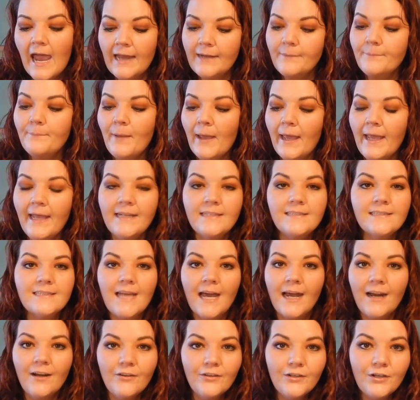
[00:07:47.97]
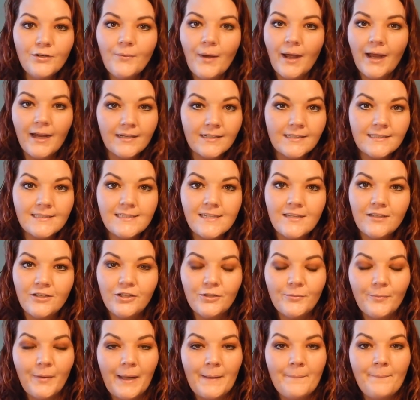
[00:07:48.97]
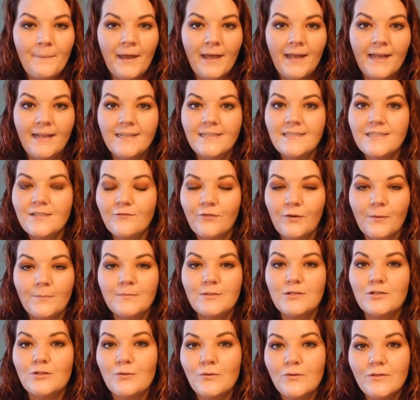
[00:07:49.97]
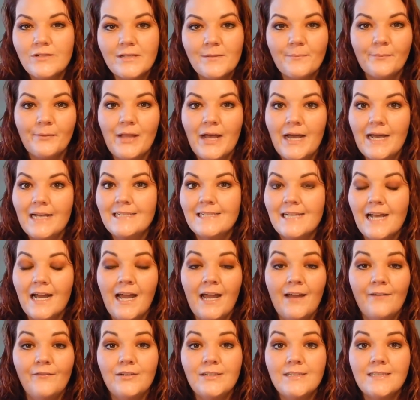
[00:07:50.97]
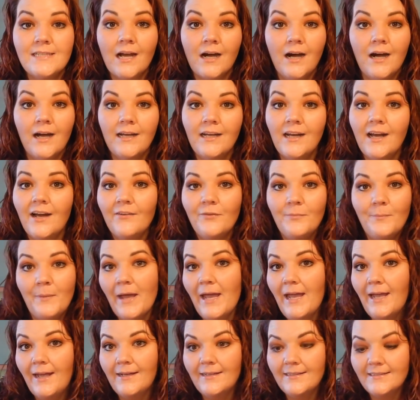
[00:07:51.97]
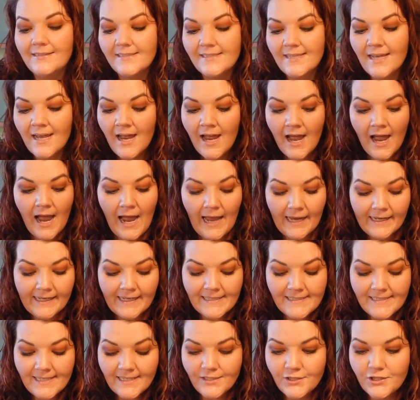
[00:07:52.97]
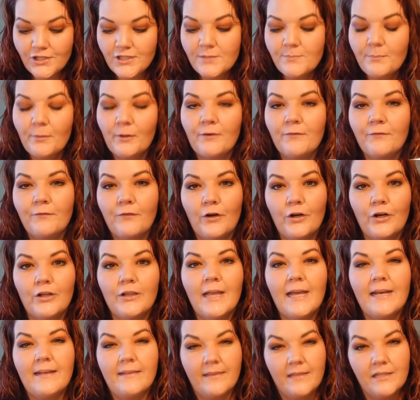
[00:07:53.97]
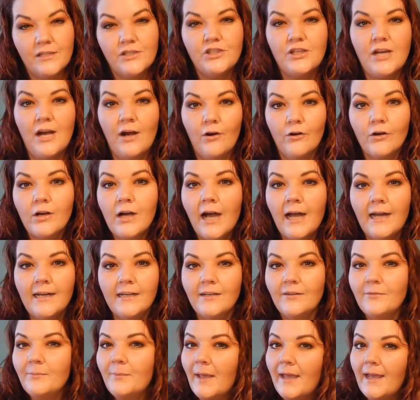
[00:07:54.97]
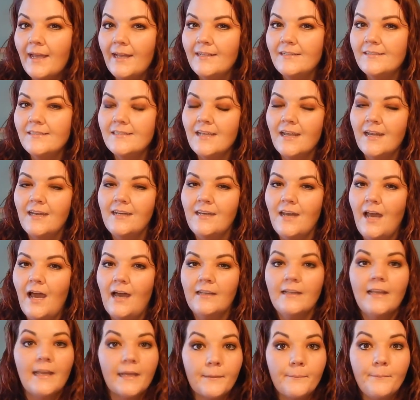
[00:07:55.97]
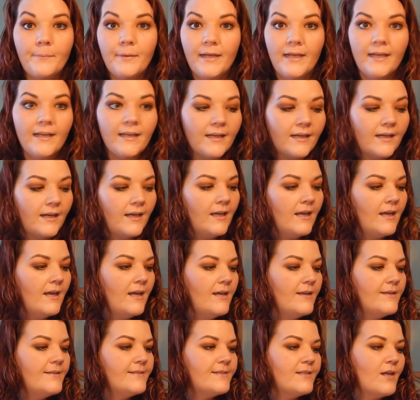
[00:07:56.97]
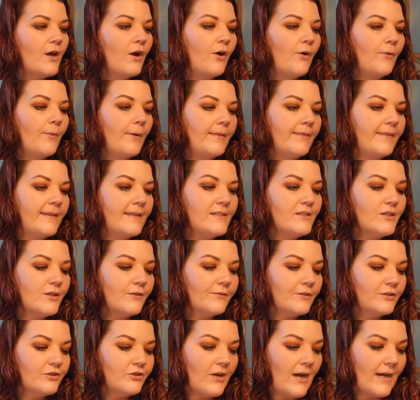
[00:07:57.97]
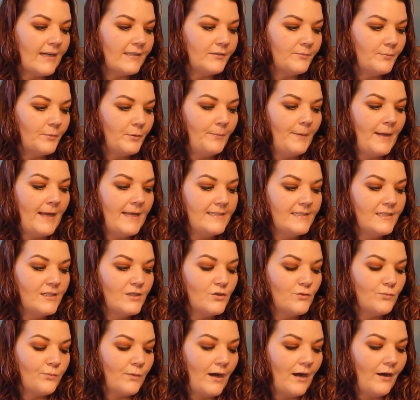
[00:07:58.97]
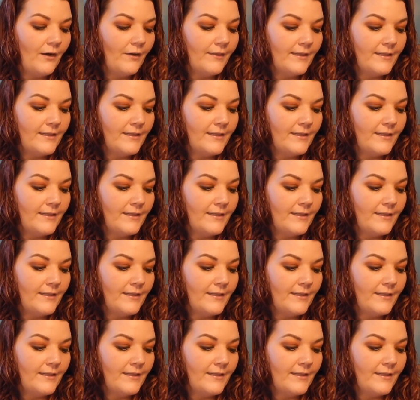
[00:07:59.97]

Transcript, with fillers: And pens, I don't know why I continue to buy pens. From school supplies, I have a ton of pens. I guess I just prefer like the gel kind of pens and not like Bic. So these are retractable pens as well.